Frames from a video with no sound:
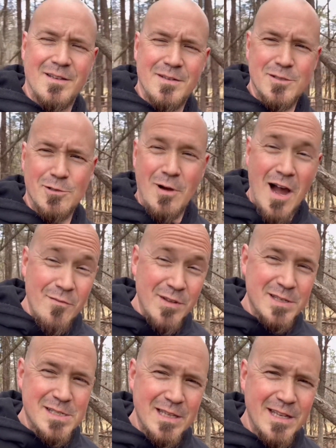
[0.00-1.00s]
So
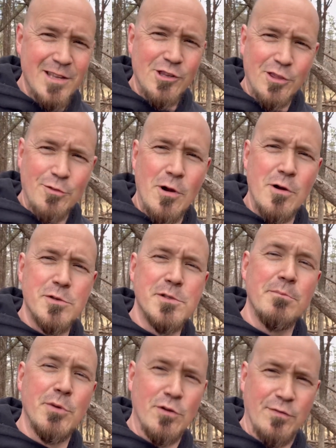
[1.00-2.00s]
obviously she throws
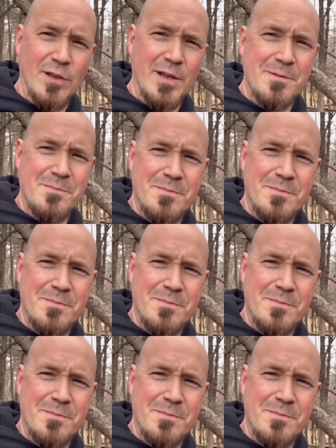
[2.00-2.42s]
beautifully.